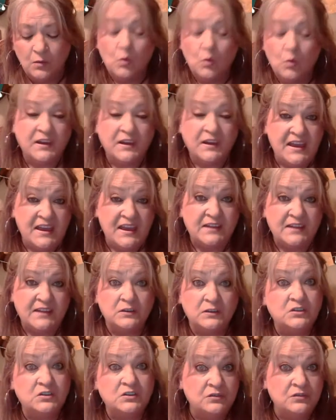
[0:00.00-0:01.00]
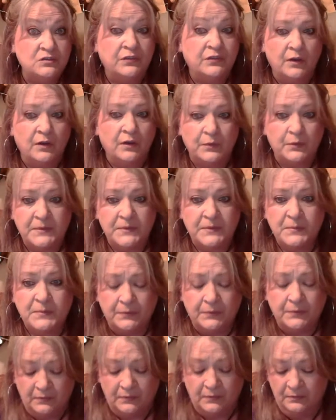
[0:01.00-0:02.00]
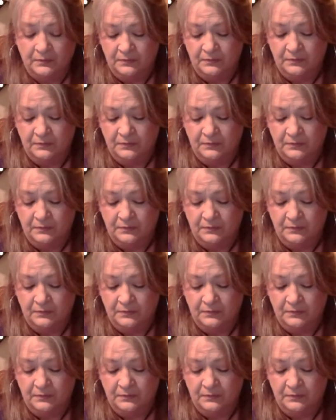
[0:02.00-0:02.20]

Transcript: or can't do for other people.